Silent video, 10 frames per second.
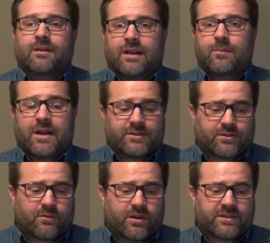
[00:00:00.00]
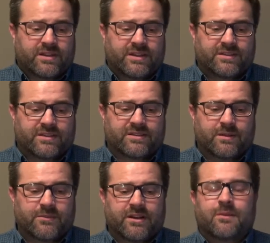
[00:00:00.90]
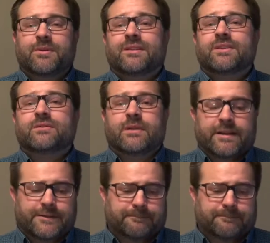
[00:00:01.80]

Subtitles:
And Pastor Juan Sanchez summed it up in this way.